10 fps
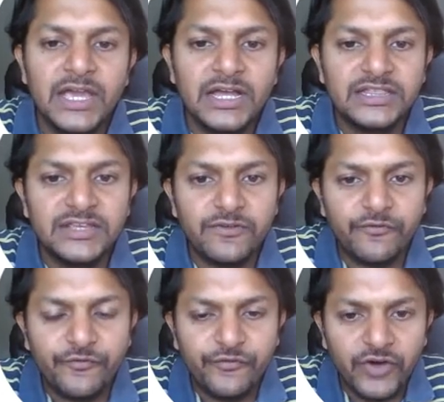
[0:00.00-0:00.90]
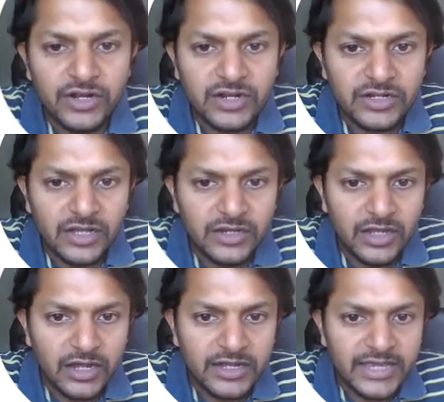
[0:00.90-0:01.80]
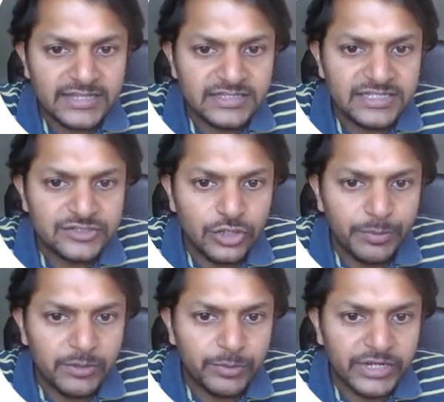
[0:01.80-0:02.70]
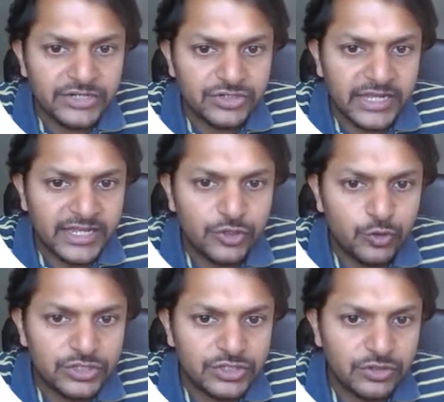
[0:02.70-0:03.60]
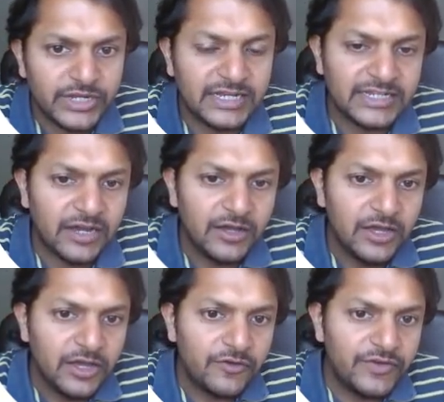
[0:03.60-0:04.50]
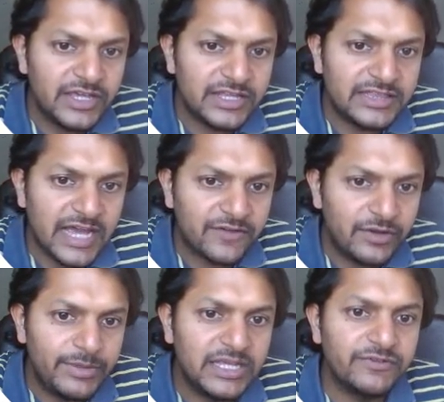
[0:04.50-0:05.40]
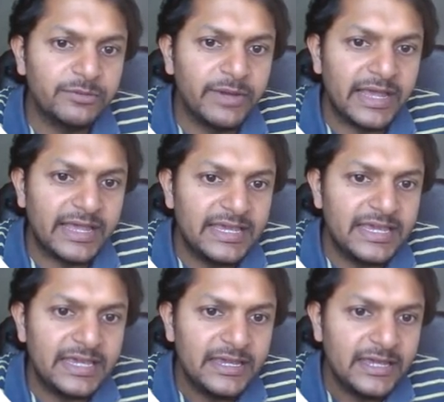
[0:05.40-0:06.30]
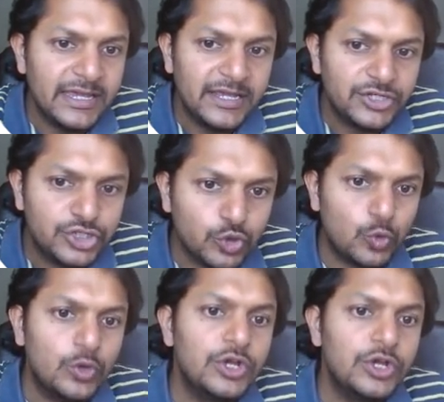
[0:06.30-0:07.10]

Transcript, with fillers: the work done against the stopping potential, like Q is equal to delta V, that will be given by E2.